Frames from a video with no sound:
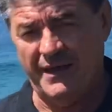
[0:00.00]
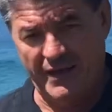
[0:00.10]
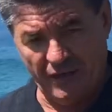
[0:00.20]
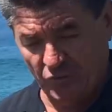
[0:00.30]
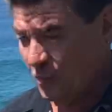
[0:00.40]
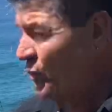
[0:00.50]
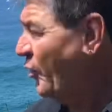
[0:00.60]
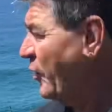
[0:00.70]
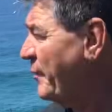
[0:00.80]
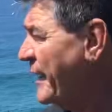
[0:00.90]
It's
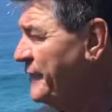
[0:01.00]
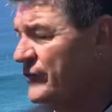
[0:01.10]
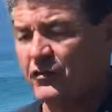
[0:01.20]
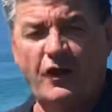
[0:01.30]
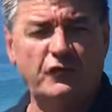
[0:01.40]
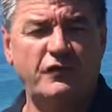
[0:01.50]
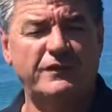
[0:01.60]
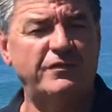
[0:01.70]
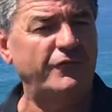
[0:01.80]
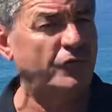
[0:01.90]
all about this coastal
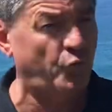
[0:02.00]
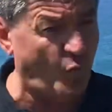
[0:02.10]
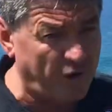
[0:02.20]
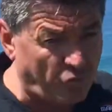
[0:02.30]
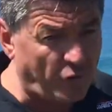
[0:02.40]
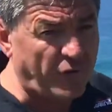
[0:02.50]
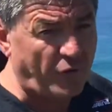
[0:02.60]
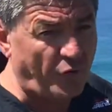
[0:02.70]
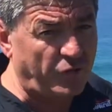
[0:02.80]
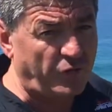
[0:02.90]
activity. 23
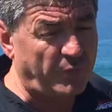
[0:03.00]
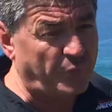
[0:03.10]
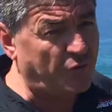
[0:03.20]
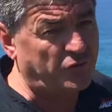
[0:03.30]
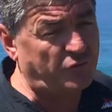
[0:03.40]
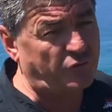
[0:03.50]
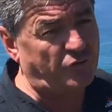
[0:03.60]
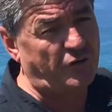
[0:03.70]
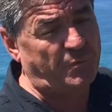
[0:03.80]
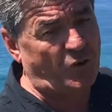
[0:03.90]
degrees on the beach, and you'll
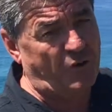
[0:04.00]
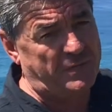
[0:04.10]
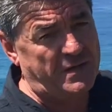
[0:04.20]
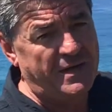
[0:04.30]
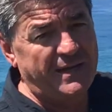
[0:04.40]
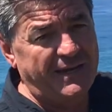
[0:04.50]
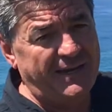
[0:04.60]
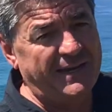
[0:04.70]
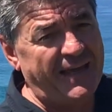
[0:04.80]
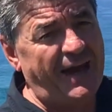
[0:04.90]
see it behind me
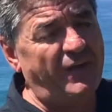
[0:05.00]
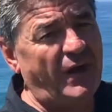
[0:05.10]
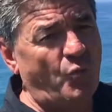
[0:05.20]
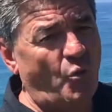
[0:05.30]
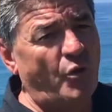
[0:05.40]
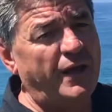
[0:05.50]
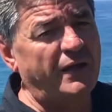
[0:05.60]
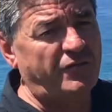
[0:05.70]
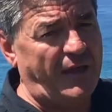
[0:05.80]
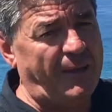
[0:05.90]
here now. That water
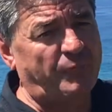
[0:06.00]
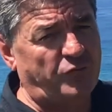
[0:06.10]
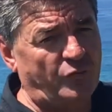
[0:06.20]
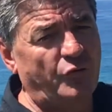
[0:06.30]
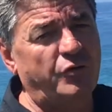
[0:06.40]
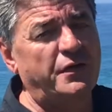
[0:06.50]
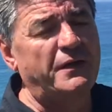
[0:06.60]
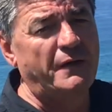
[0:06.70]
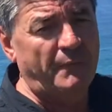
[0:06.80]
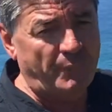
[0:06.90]
is absolutely
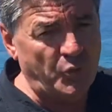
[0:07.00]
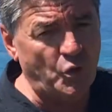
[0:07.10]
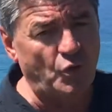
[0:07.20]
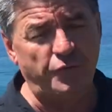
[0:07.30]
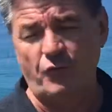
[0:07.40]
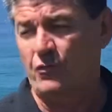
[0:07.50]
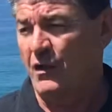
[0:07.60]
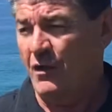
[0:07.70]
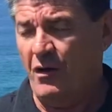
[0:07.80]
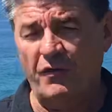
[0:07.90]
beautiful.
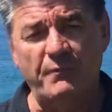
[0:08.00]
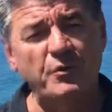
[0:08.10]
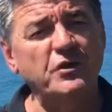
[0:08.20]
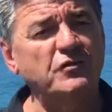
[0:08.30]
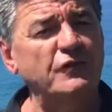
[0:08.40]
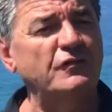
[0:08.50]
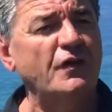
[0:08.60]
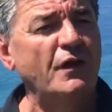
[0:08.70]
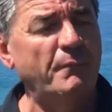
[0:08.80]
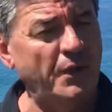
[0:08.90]
On the beaches,
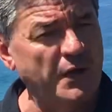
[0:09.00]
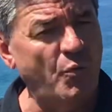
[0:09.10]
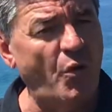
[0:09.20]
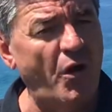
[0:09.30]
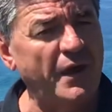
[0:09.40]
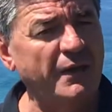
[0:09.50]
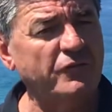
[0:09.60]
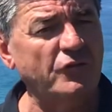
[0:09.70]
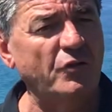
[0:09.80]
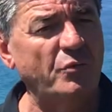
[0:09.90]
plenty of whiting
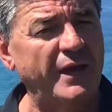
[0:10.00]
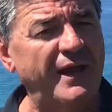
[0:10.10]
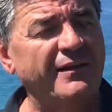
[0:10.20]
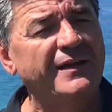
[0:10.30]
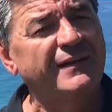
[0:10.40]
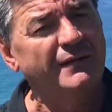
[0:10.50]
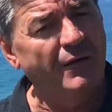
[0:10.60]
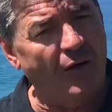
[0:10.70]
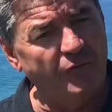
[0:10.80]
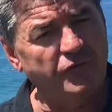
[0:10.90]
still around,
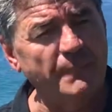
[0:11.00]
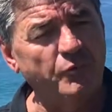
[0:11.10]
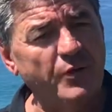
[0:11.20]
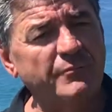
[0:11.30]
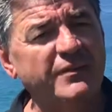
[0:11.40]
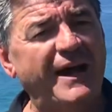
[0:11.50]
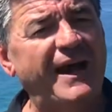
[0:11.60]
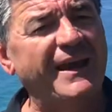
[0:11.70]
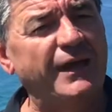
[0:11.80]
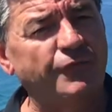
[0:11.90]
obviously brim
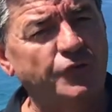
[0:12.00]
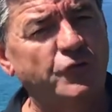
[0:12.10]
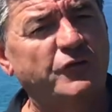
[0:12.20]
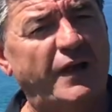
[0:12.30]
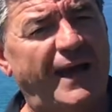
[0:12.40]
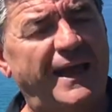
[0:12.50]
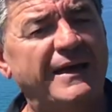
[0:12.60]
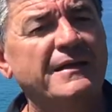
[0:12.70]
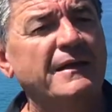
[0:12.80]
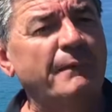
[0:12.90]
dart and a few tailor.
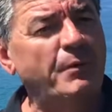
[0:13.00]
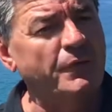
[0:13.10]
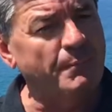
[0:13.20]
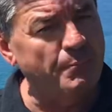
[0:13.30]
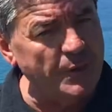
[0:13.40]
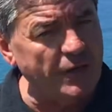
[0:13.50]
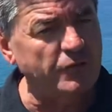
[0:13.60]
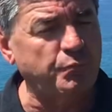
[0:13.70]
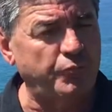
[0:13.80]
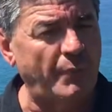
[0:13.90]
But the
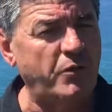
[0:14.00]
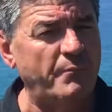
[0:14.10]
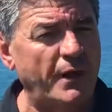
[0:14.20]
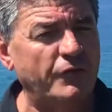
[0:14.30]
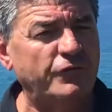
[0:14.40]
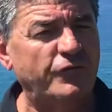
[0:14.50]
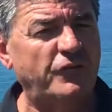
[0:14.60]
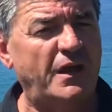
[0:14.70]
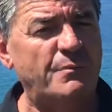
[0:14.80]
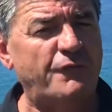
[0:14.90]
biggest problem most of us
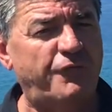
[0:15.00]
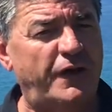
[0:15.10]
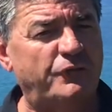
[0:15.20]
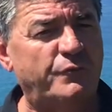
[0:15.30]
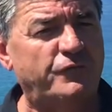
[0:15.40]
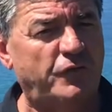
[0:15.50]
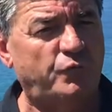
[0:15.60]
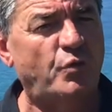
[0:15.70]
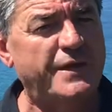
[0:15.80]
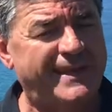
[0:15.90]
are going to be faced with this
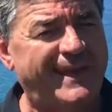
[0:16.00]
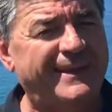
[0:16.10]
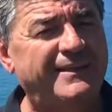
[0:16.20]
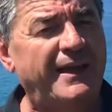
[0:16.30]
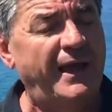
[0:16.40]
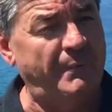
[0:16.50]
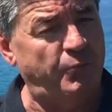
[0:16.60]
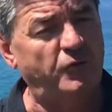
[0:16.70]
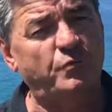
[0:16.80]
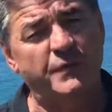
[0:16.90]
weekend and
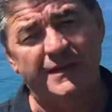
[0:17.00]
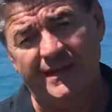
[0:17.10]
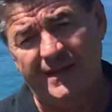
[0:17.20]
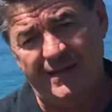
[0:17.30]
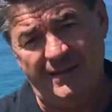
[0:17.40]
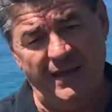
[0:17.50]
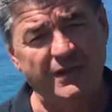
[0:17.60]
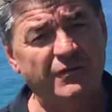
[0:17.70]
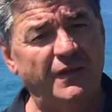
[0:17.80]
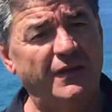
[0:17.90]
possibly
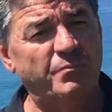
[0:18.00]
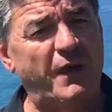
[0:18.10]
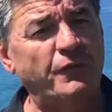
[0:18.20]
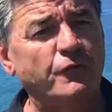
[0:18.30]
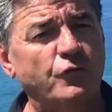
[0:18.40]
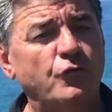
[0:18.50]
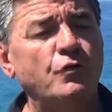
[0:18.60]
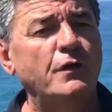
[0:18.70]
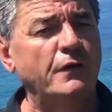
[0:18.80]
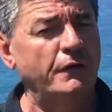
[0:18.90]
into the next month or two,
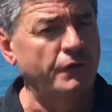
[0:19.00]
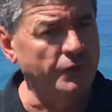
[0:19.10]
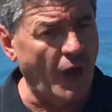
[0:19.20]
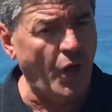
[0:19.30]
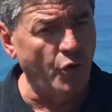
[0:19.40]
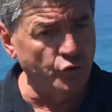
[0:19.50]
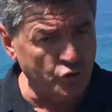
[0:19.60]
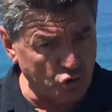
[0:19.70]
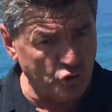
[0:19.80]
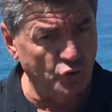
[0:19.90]
no
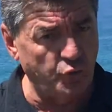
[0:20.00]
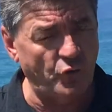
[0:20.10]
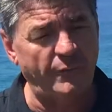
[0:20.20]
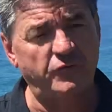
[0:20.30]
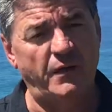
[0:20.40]
tube worms.